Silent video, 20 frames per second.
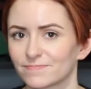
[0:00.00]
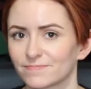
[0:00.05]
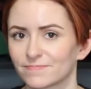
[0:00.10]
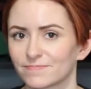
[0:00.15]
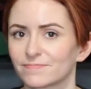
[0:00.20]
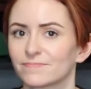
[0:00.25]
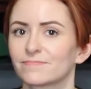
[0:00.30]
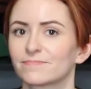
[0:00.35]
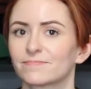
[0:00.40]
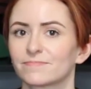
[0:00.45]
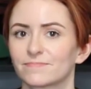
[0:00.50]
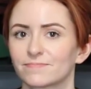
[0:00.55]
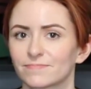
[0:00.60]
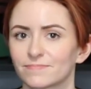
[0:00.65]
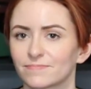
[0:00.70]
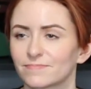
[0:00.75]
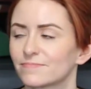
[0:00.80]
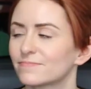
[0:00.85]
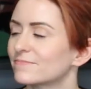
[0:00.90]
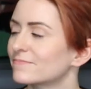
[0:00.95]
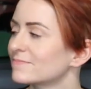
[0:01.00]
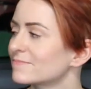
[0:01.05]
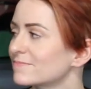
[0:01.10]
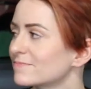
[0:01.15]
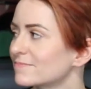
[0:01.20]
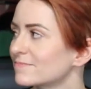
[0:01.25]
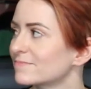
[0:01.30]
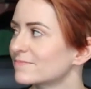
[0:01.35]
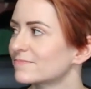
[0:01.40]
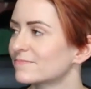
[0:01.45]

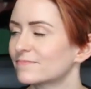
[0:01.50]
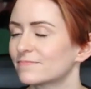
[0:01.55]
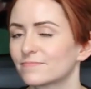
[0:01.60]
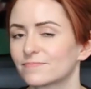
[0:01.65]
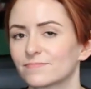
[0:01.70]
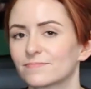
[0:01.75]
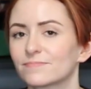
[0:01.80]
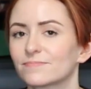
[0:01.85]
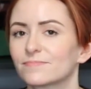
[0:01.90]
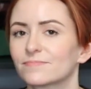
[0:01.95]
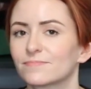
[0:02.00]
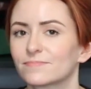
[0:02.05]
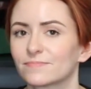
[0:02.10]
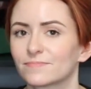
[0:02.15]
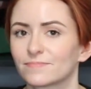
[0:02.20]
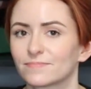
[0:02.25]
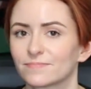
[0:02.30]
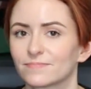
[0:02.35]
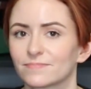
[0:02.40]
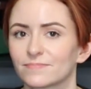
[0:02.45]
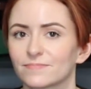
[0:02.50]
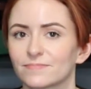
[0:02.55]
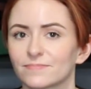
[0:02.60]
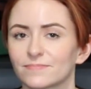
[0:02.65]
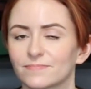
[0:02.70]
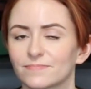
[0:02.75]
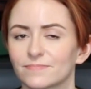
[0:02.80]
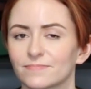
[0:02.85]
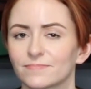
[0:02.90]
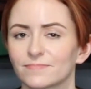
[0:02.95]

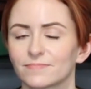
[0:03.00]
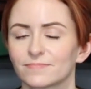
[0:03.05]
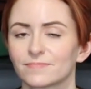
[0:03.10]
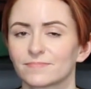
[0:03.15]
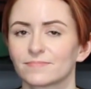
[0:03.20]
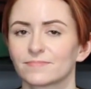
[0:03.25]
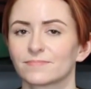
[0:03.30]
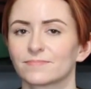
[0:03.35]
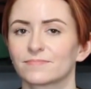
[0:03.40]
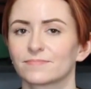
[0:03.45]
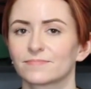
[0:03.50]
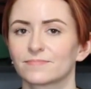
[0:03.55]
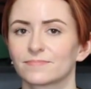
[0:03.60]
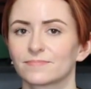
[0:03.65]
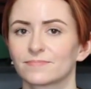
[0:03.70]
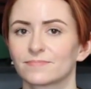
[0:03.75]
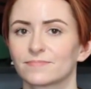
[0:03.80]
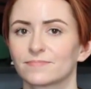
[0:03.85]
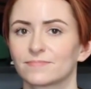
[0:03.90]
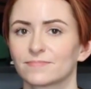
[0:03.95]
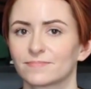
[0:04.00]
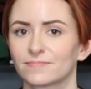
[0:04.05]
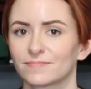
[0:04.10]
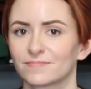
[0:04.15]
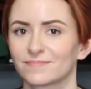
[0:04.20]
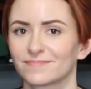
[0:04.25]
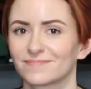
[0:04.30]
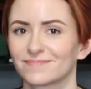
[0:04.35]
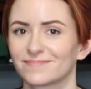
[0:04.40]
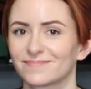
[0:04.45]

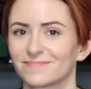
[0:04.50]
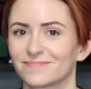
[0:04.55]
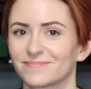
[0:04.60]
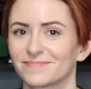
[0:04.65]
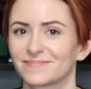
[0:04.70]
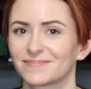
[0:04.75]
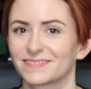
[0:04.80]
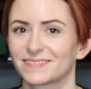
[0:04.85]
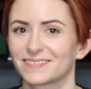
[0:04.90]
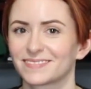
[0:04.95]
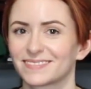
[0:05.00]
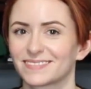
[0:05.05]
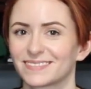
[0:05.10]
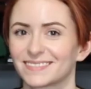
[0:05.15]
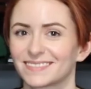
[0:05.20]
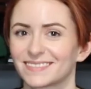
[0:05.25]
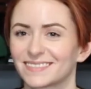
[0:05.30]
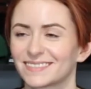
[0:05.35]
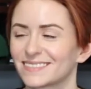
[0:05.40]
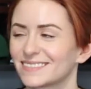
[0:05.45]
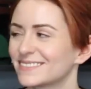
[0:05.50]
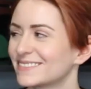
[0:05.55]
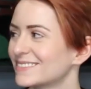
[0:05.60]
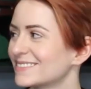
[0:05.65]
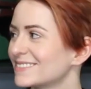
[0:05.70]
(silent)